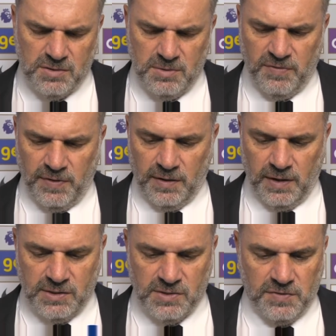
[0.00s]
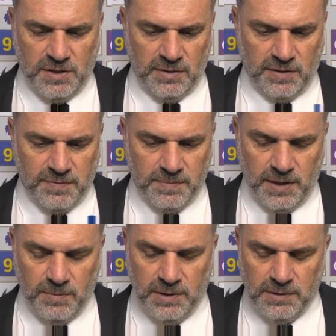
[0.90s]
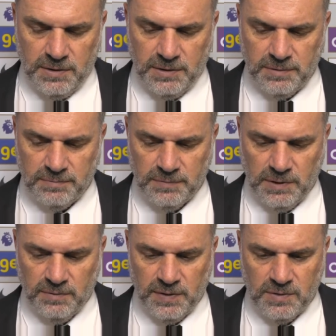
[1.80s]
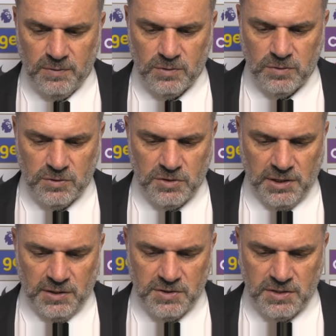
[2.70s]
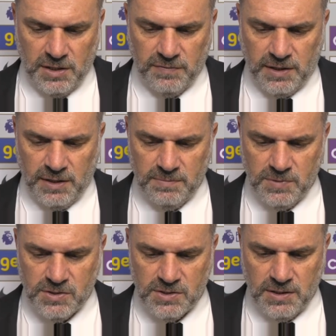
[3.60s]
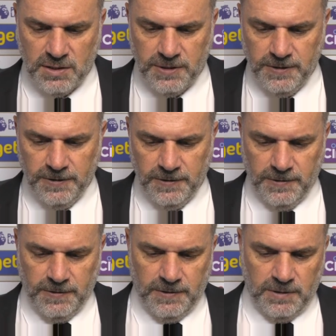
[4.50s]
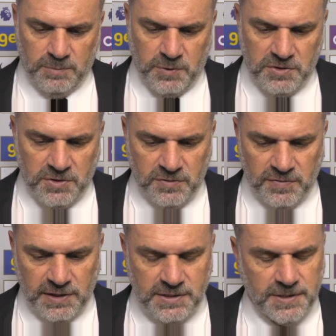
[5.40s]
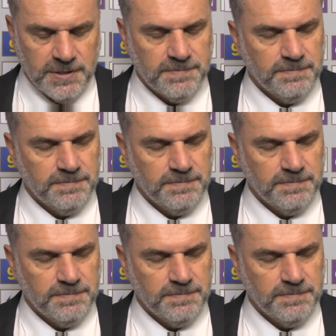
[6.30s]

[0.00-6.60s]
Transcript: to be fair to the lads, they've shown that from day one. We've had all sorts of challenges to overcome, just a bridge too far today.